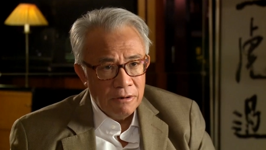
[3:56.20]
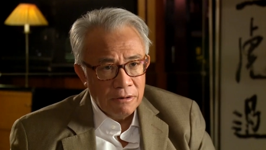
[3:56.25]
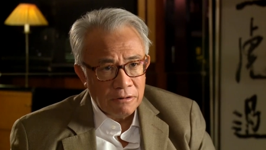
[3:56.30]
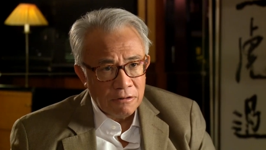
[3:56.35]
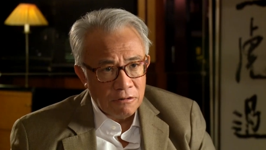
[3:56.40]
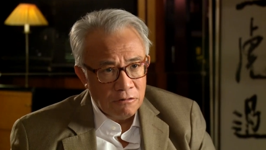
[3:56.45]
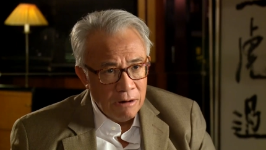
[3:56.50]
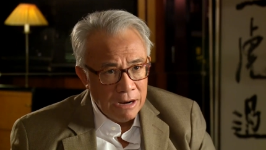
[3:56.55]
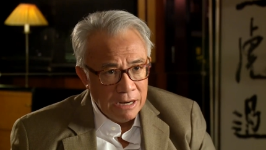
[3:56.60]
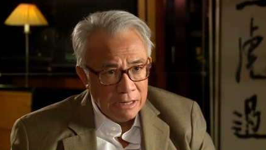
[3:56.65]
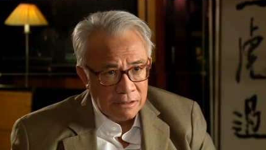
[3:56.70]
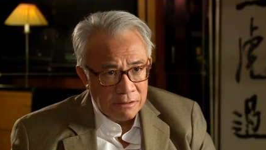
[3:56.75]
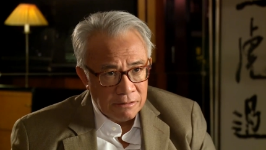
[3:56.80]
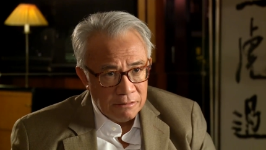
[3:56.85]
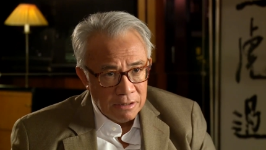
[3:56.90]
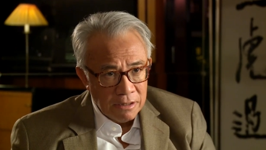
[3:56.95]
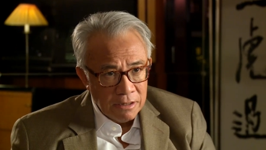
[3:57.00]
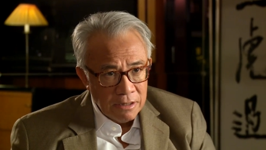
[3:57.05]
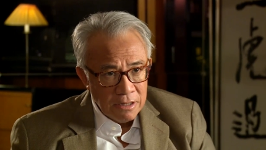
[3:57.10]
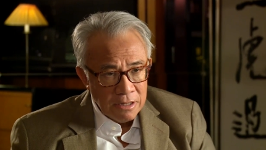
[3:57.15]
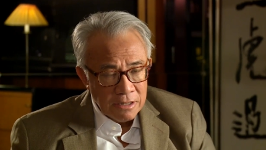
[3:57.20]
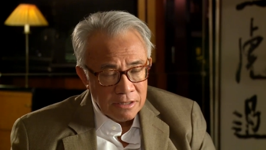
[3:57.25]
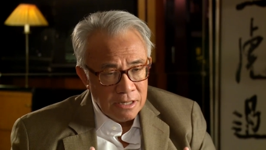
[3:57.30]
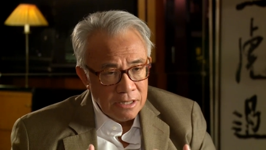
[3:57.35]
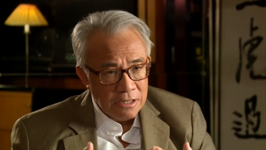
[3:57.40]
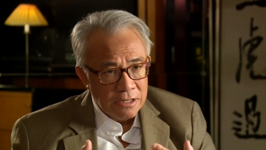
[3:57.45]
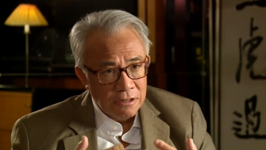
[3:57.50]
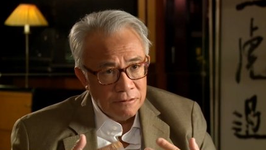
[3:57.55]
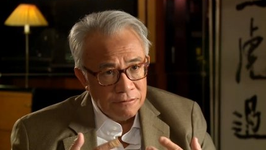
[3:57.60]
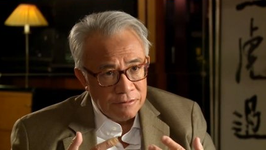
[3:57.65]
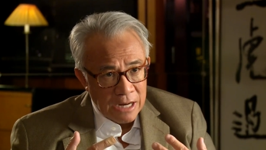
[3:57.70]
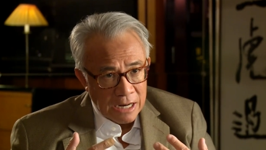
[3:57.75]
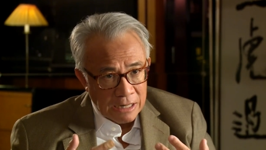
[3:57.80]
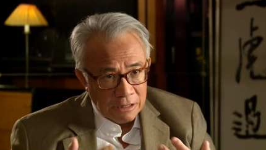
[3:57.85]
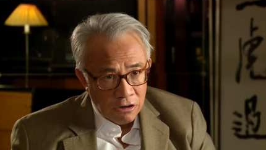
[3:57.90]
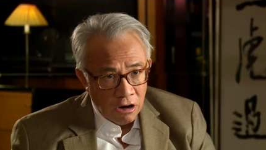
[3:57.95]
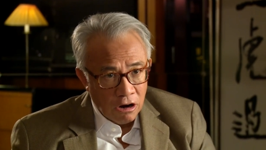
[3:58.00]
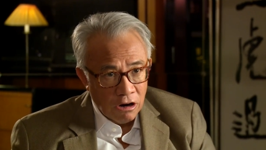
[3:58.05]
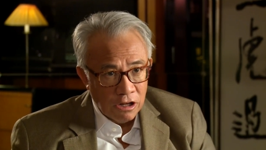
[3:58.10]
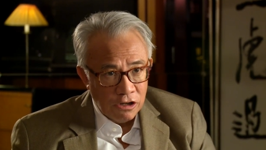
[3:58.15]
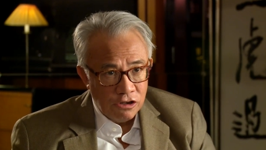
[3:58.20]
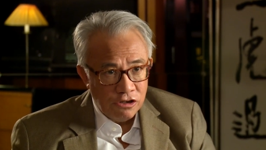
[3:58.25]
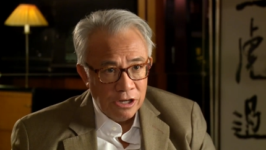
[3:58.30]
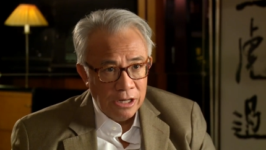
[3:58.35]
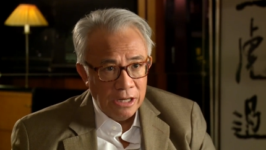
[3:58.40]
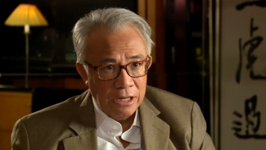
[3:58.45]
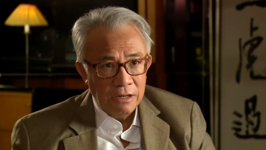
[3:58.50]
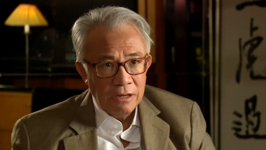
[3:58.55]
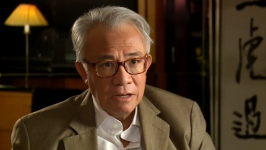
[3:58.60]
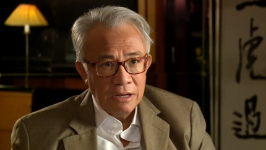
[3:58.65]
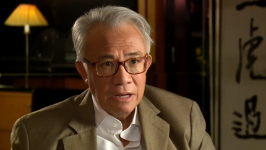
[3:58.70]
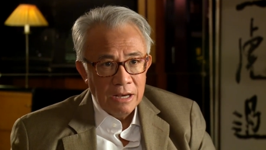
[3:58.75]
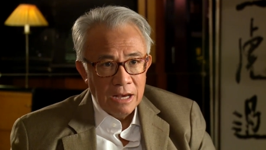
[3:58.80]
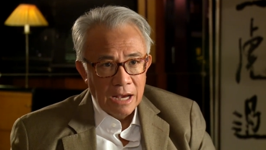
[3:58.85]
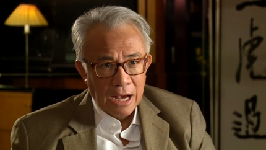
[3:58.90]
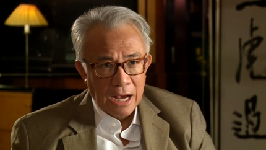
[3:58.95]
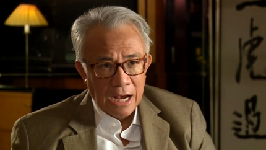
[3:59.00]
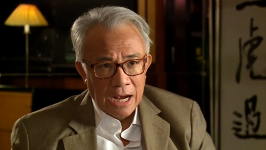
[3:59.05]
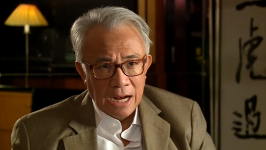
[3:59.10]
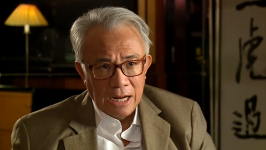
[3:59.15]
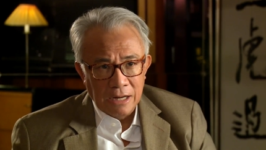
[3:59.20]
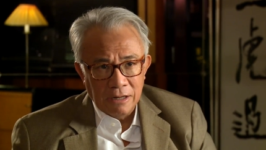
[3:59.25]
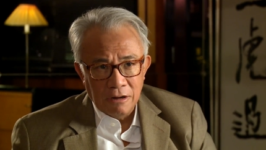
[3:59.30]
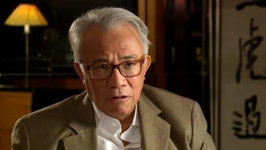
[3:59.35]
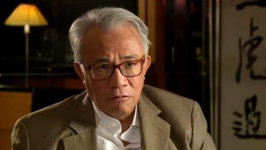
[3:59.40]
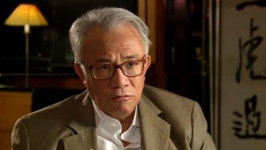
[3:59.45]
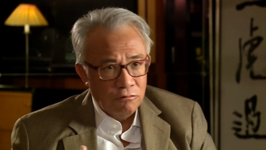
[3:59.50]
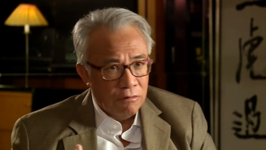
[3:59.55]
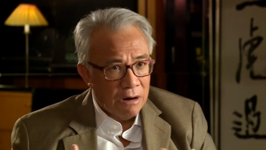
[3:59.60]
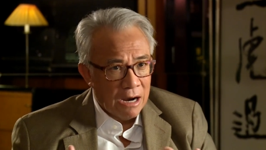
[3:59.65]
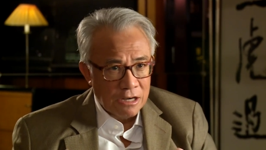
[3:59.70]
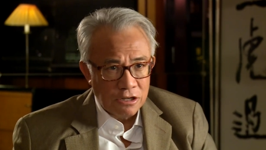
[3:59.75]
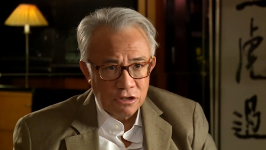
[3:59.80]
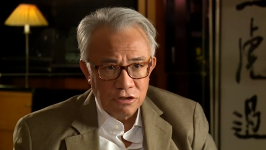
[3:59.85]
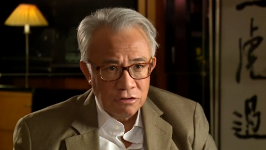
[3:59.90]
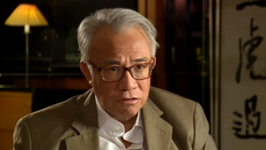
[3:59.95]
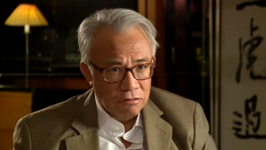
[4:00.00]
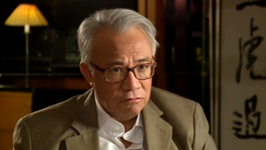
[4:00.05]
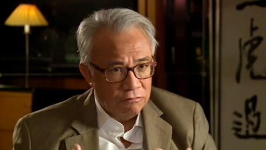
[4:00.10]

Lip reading: a great city of technology and rush,